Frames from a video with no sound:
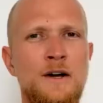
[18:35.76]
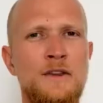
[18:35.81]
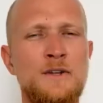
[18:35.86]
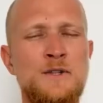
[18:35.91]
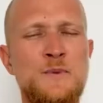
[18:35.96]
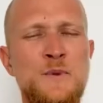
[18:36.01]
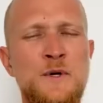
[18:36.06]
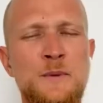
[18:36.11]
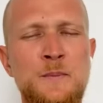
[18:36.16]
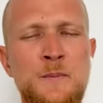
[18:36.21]

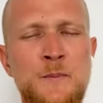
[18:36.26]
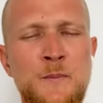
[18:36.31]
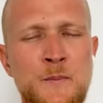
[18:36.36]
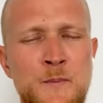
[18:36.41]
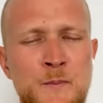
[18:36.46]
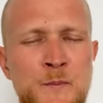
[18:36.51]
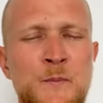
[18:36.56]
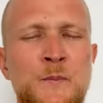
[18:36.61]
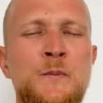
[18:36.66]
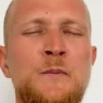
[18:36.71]
You know,
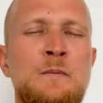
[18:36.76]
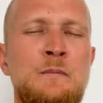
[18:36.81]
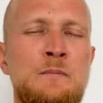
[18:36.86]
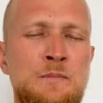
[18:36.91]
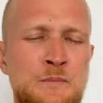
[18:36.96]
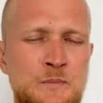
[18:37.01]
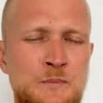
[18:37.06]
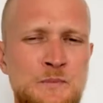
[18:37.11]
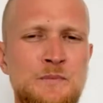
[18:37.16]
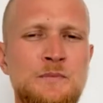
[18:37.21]

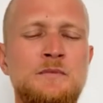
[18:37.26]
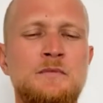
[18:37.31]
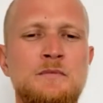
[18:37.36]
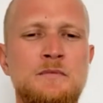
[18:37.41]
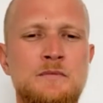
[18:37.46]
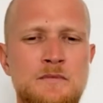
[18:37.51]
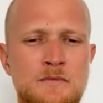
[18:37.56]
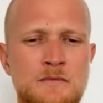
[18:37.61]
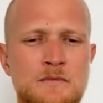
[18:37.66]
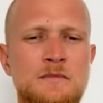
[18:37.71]
speak to
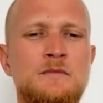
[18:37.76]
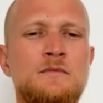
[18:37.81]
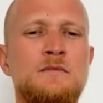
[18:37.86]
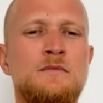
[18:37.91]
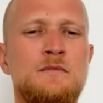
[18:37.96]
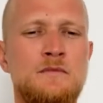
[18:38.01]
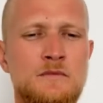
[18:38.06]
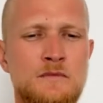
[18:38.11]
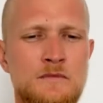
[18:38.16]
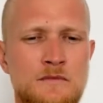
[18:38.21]
someone that
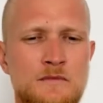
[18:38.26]
does